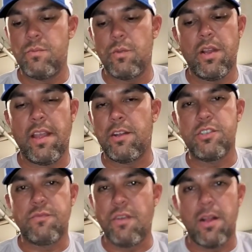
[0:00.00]
reel
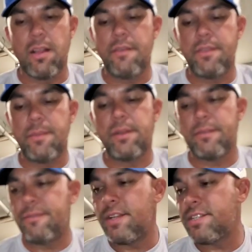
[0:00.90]
handles just fall off in the middle
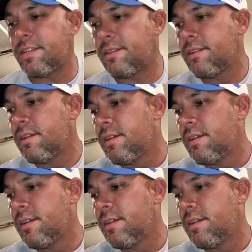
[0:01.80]
of fishing,